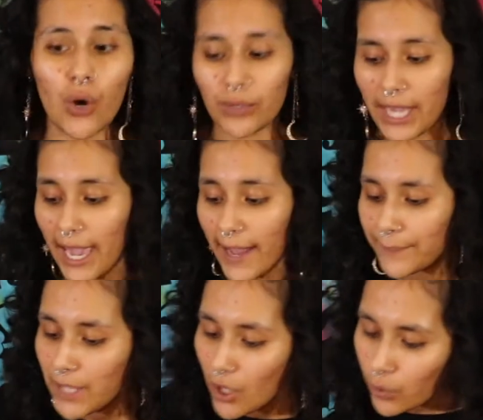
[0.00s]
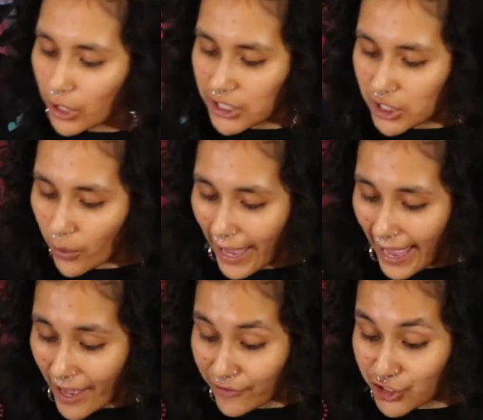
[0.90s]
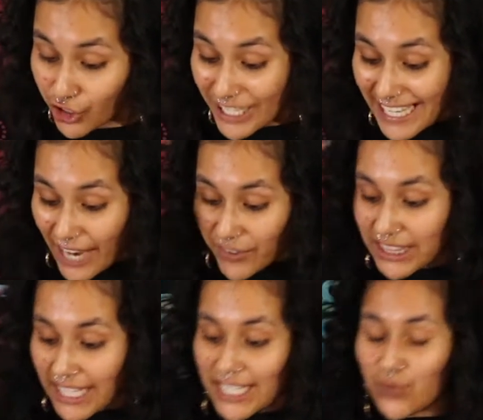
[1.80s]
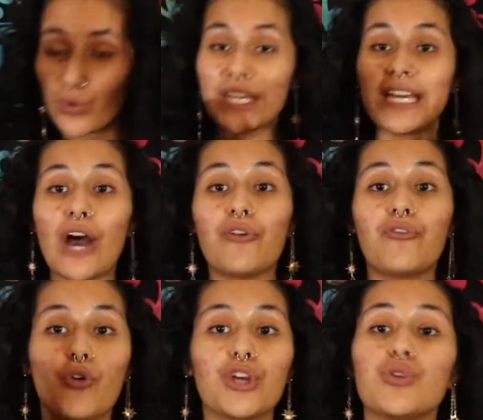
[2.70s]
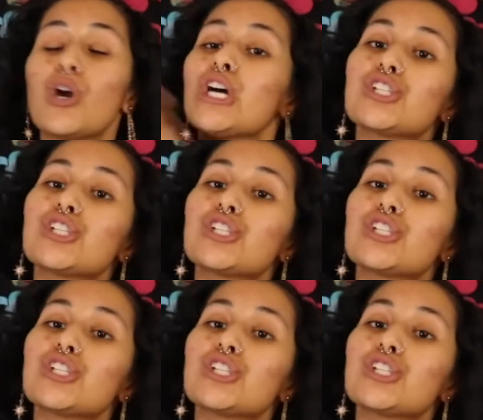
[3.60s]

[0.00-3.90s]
Okay, we also have trust everything is working out for you.